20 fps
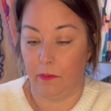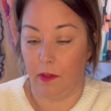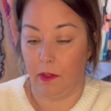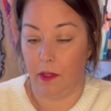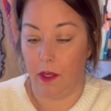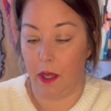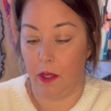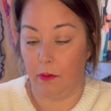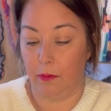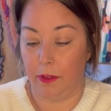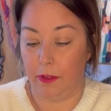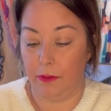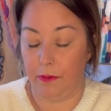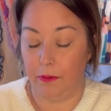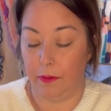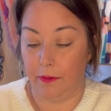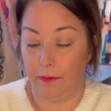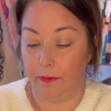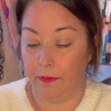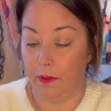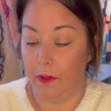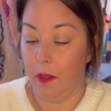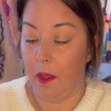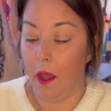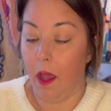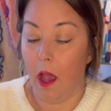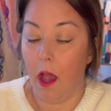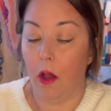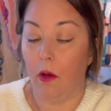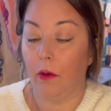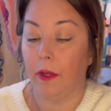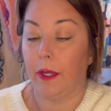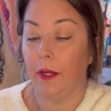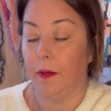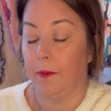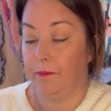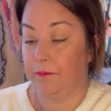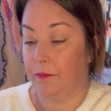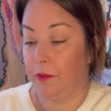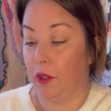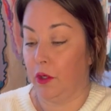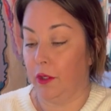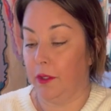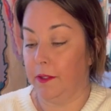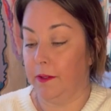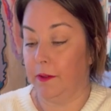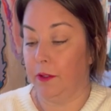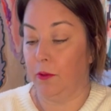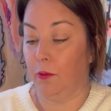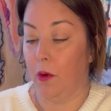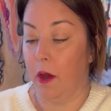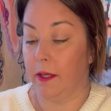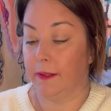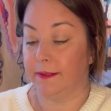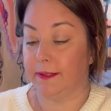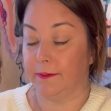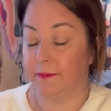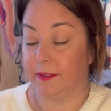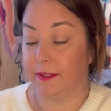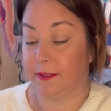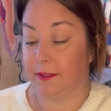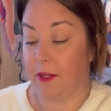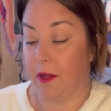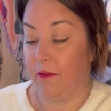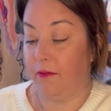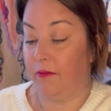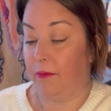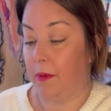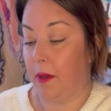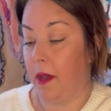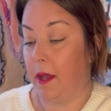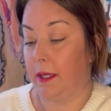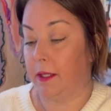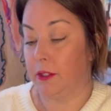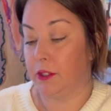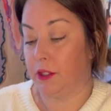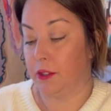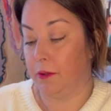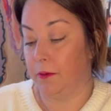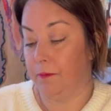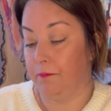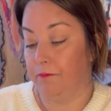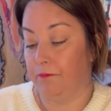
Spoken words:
how do we do this? Oh, here, you want some stuff behind you.